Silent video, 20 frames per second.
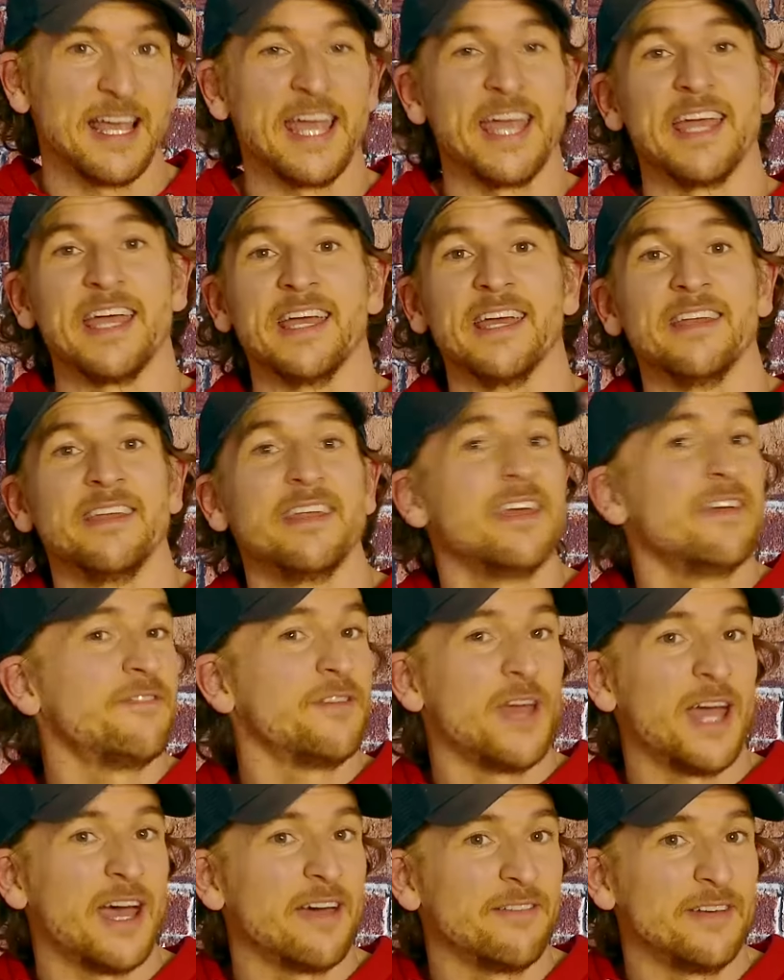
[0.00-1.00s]
and if
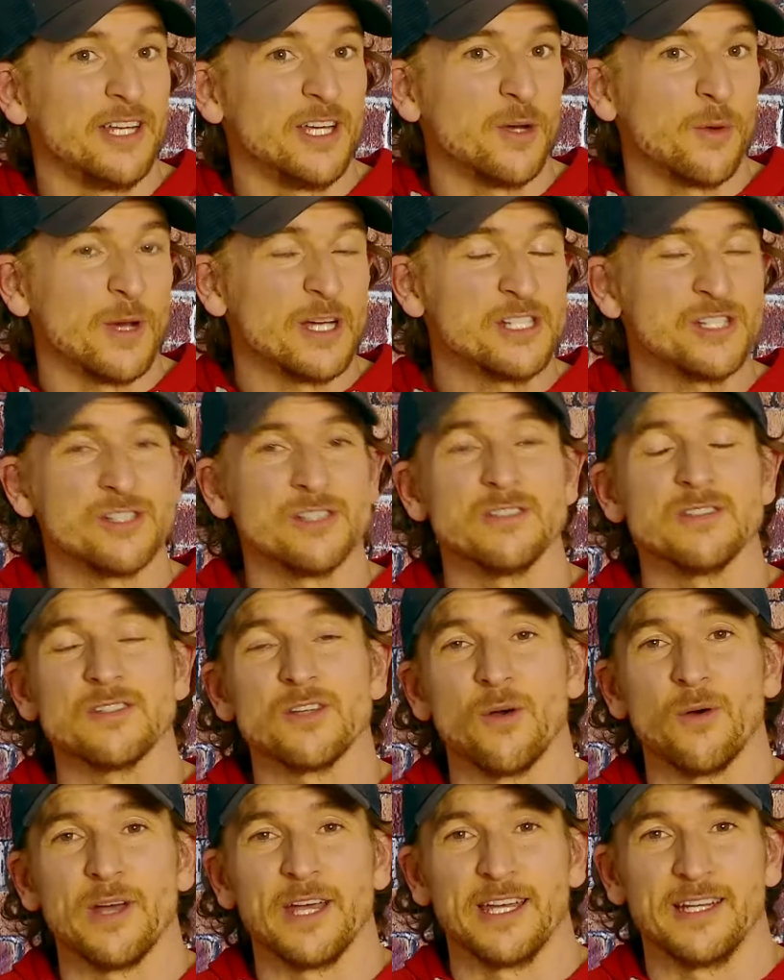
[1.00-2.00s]
you have any questions,
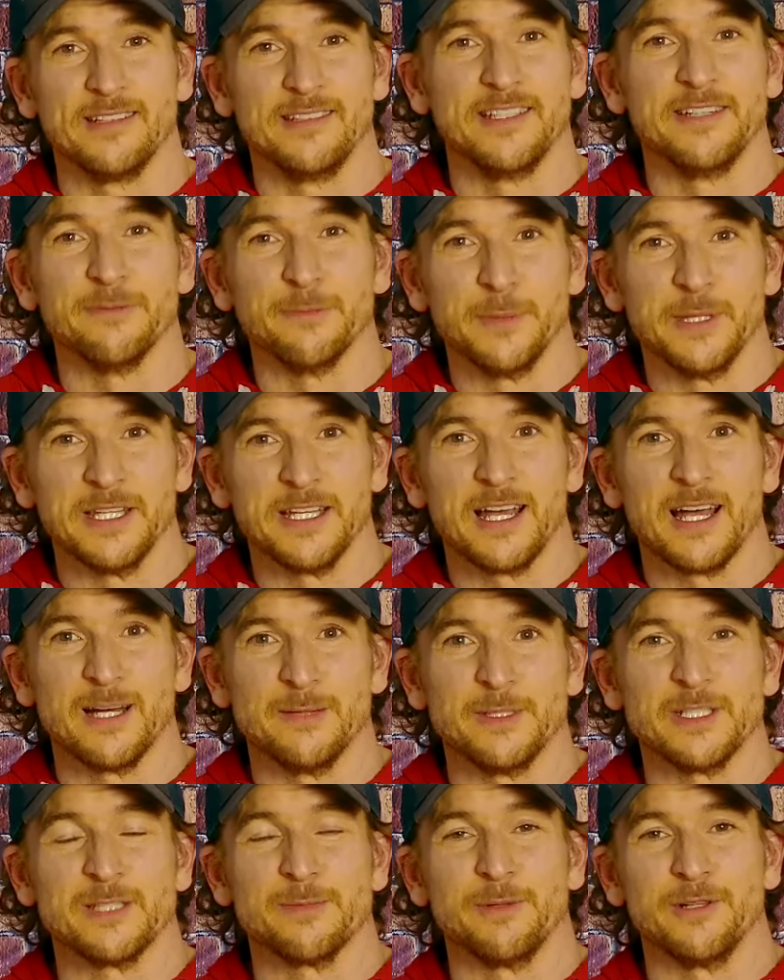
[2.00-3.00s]
go ahead and leave them in the
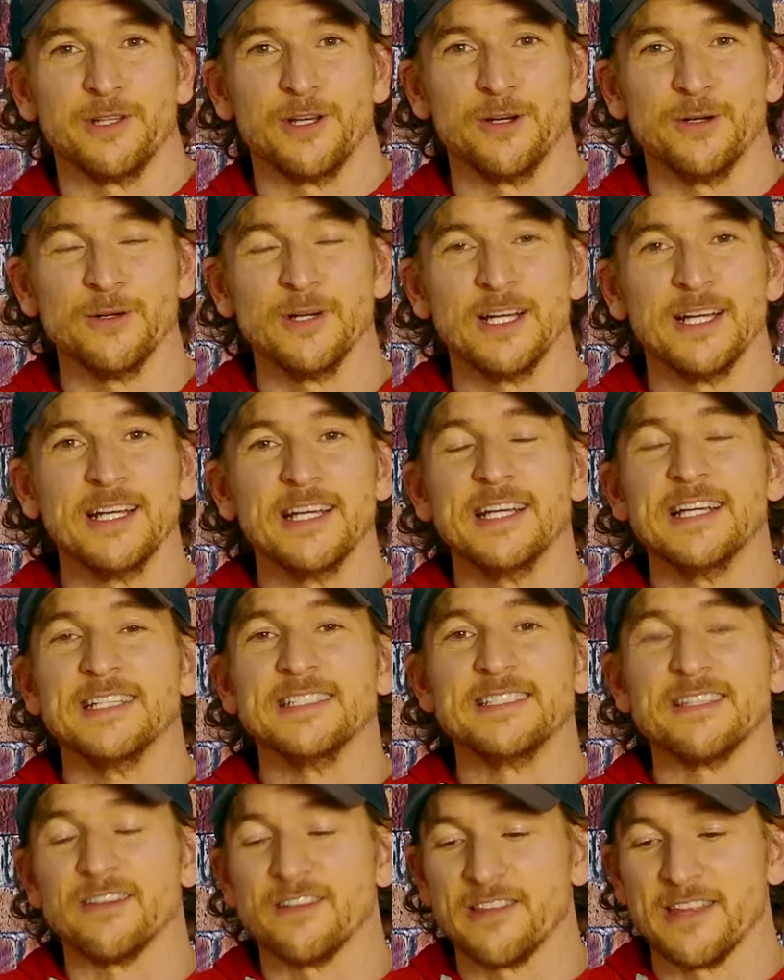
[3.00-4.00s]
comments below.
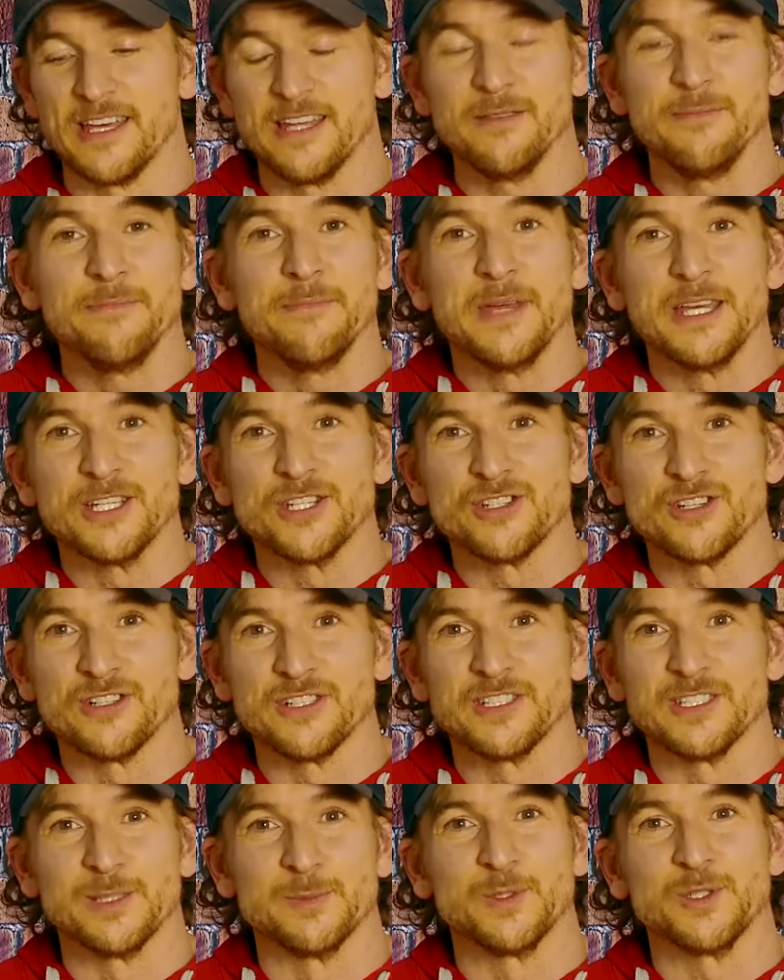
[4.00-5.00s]
Until then, make sure
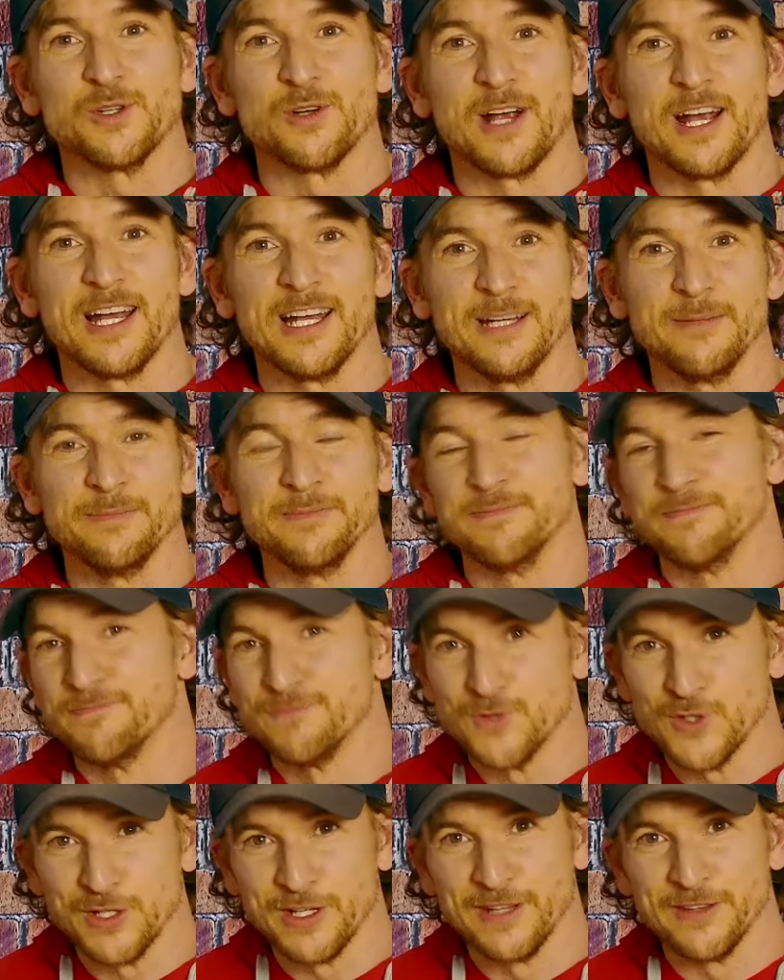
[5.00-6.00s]
to subscribe,
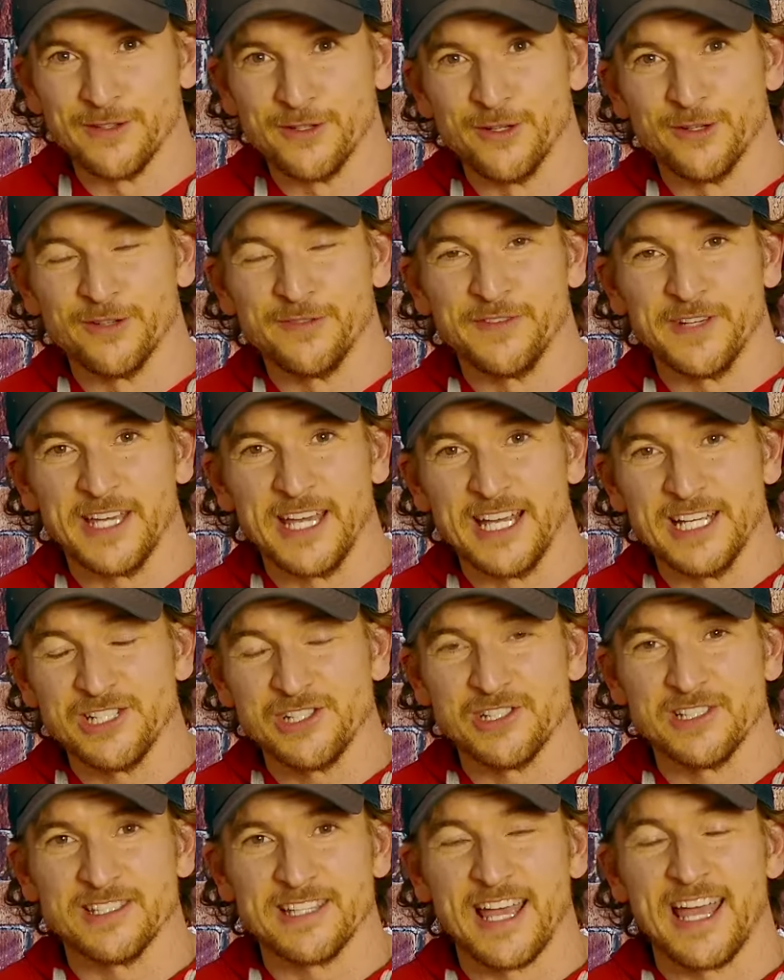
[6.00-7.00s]
turn on the
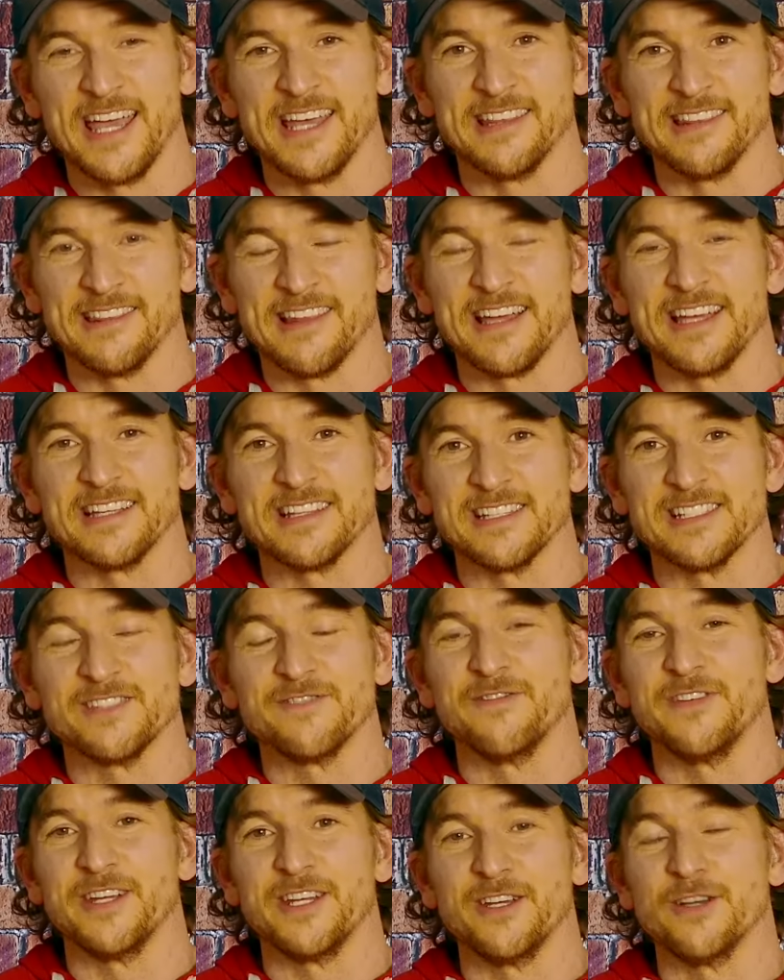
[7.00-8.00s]
notifications, and like this
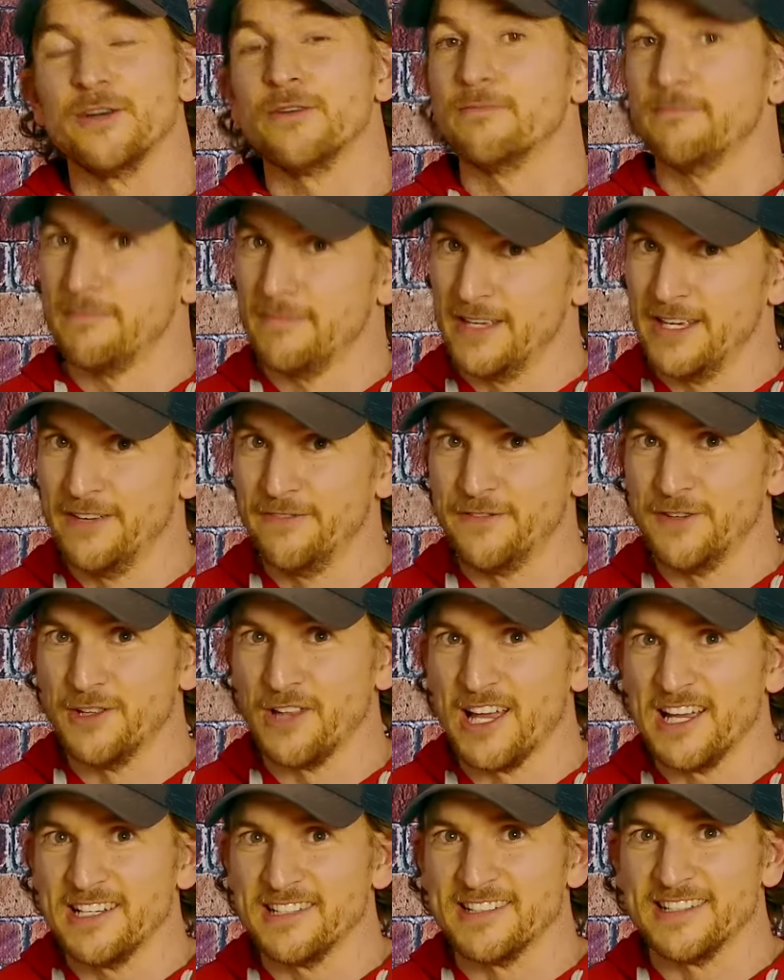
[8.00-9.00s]
video if you
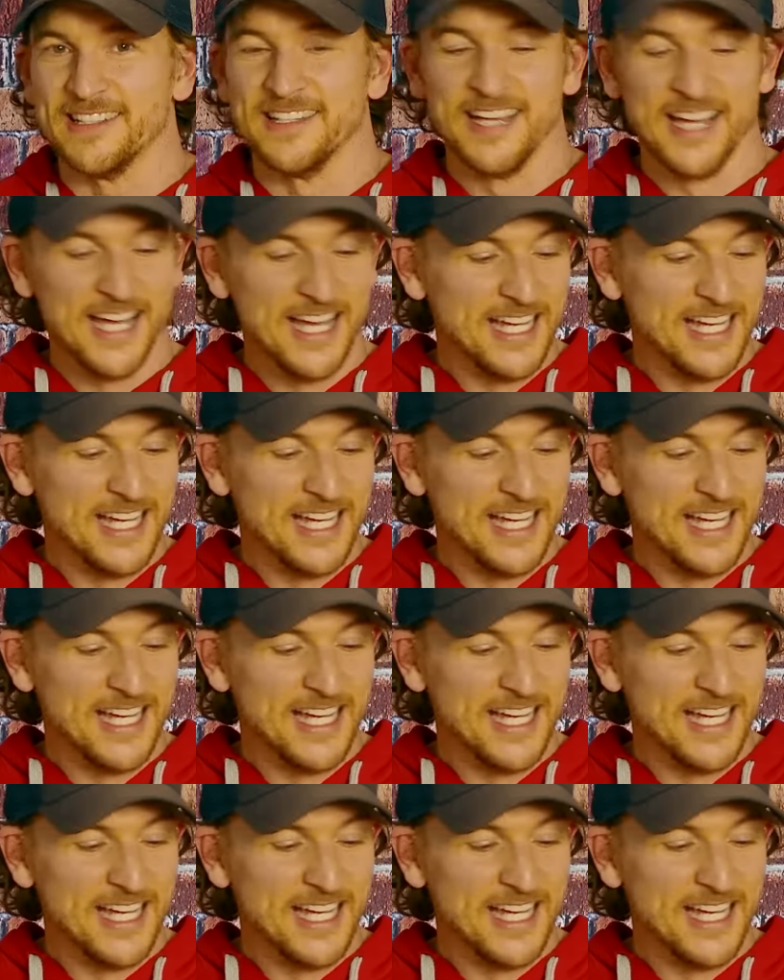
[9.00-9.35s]
liked it.